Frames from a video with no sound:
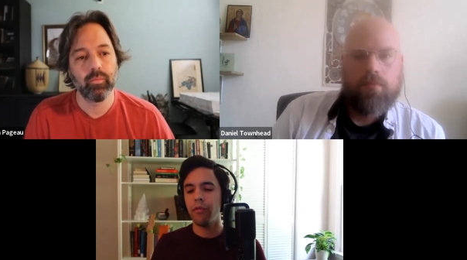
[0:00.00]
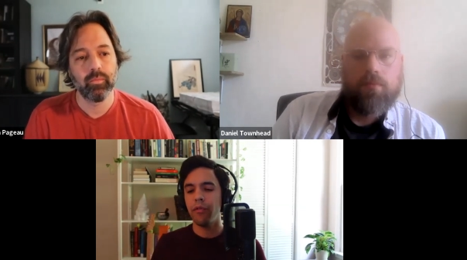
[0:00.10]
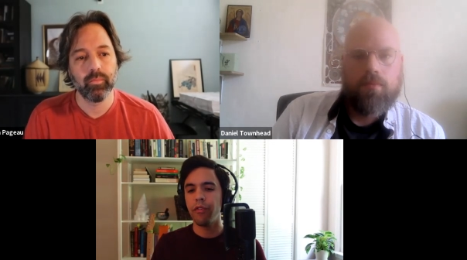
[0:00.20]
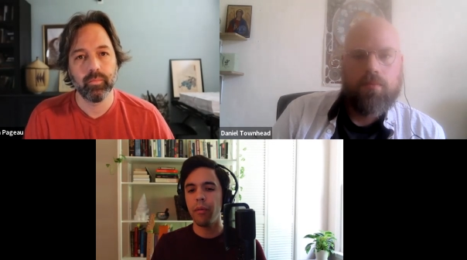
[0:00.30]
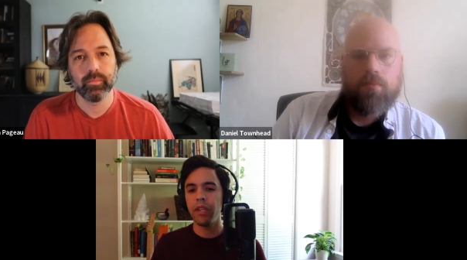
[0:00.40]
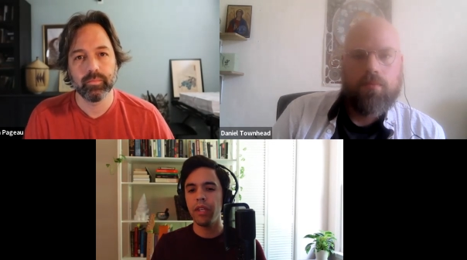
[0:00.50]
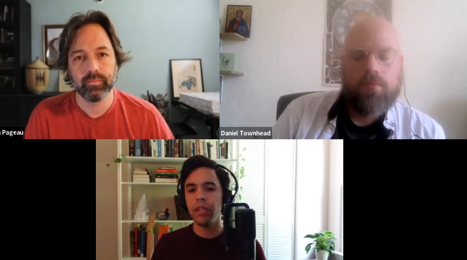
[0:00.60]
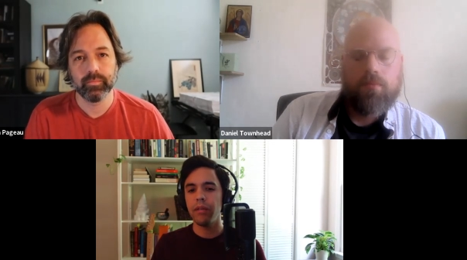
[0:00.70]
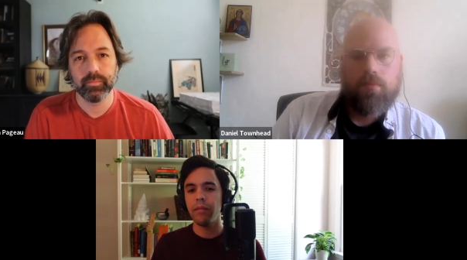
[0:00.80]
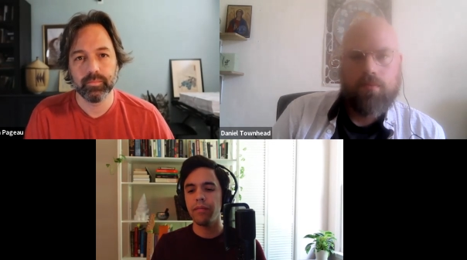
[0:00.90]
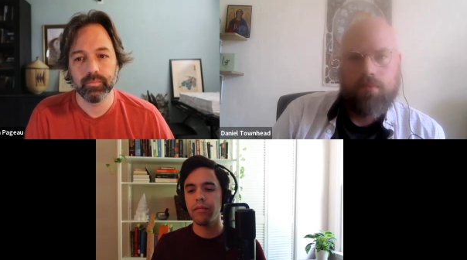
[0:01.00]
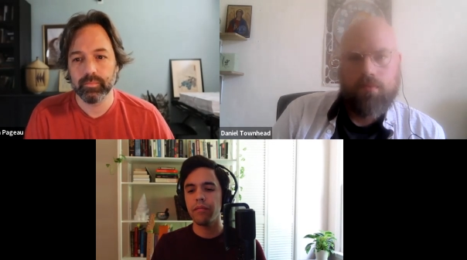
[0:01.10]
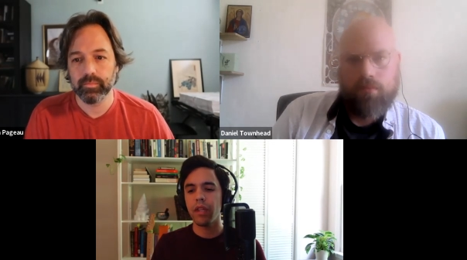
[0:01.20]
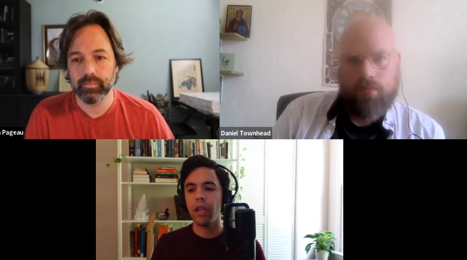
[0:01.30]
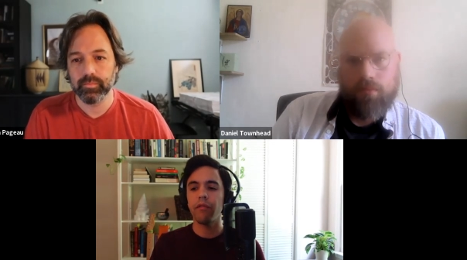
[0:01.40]
Speaker 1: from the
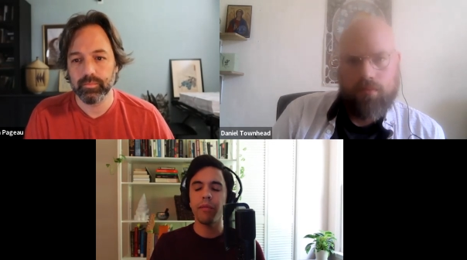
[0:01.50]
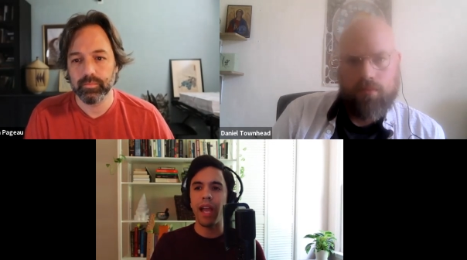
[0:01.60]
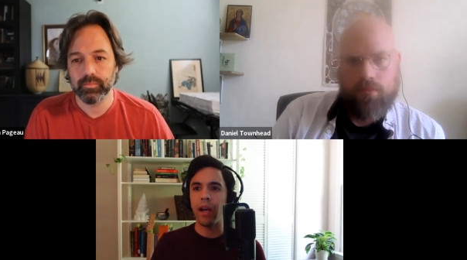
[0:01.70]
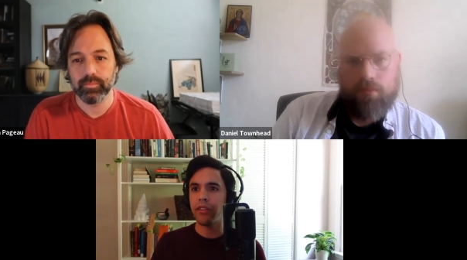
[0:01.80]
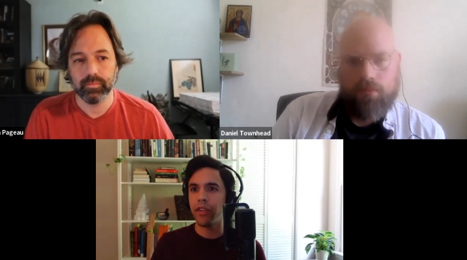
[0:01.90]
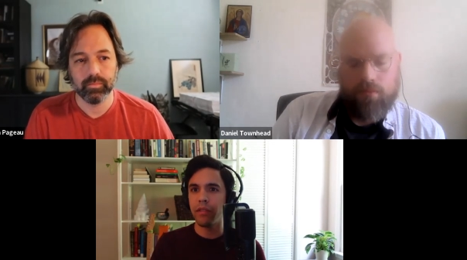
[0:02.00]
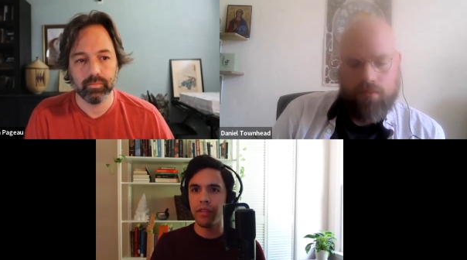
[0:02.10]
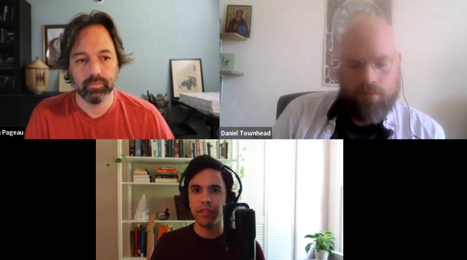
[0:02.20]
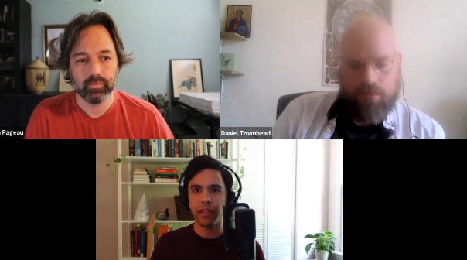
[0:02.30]
from the outset of this